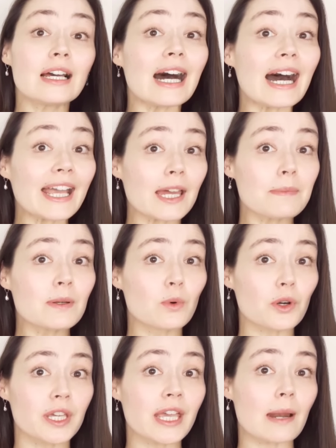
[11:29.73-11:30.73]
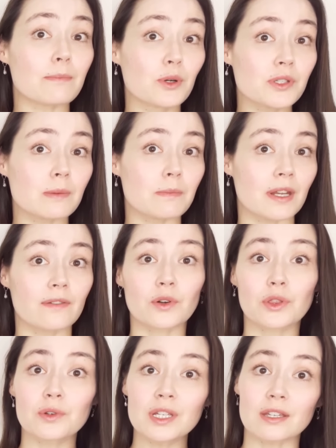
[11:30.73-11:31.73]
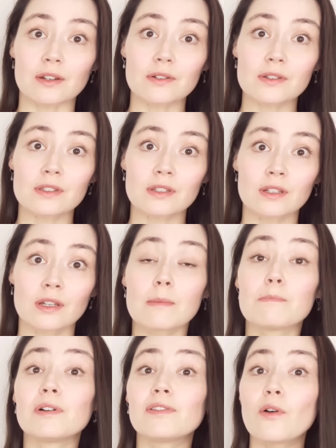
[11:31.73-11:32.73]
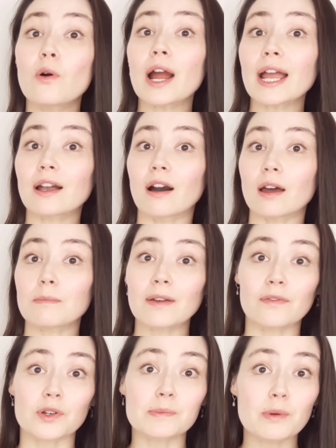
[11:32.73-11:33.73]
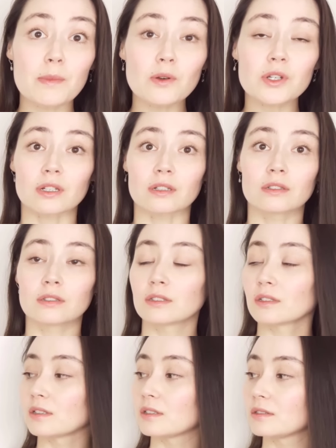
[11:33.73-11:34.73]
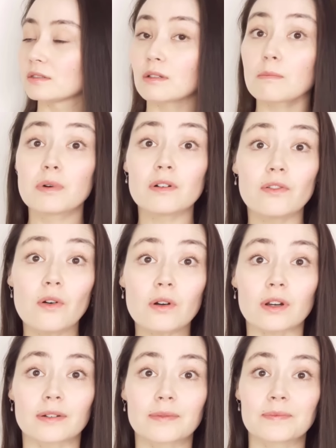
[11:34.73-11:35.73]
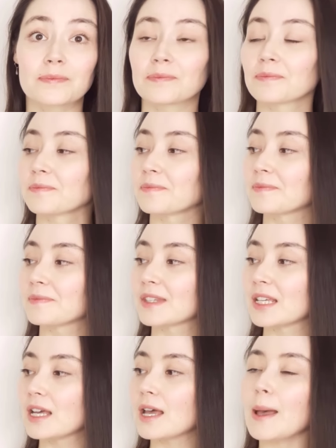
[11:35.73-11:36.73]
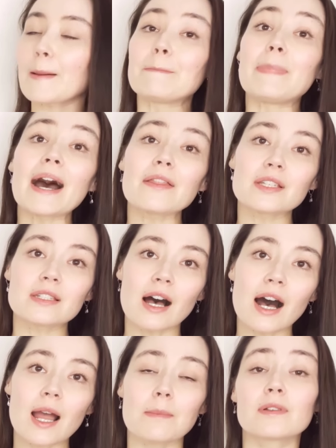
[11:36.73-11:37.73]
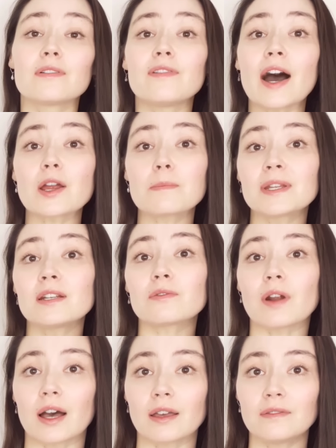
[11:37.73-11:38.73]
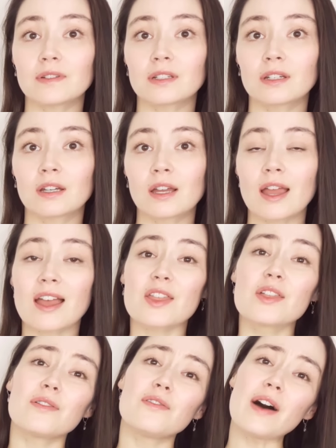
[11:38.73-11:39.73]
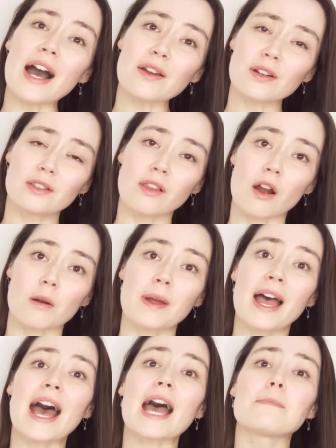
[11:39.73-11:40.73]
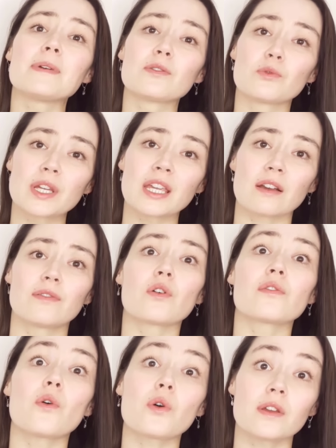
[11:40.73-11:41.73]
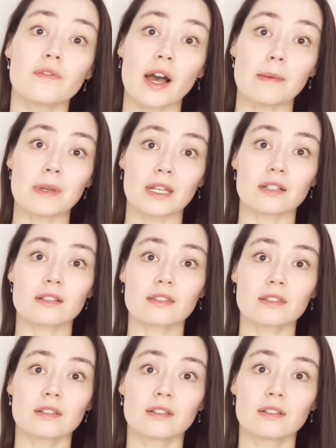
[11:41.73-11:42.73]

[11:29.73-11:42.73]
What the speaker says: I had been working at Bruce & Bit for 3 years before I got my first promotion. Before. By the time the firemen arrived, the fire alarm had been ringing for 45 minutes.